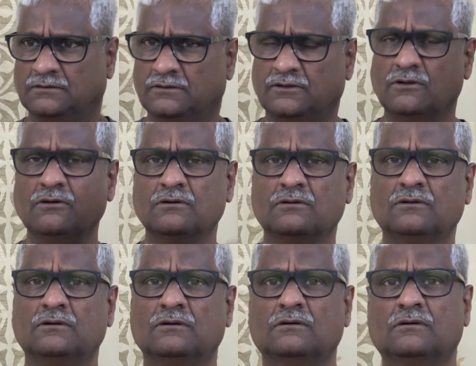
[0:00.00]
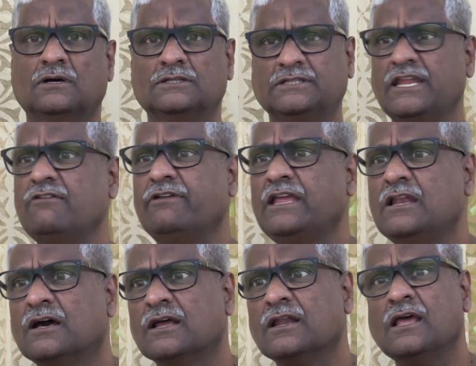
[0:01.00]
a
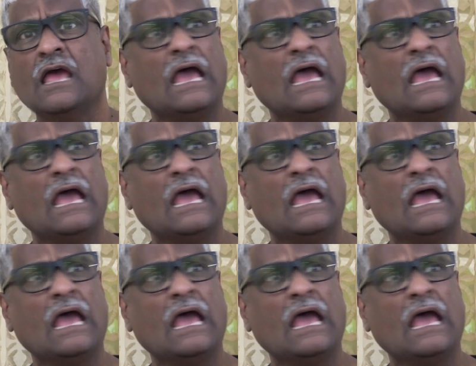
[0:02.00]
three-wheeler,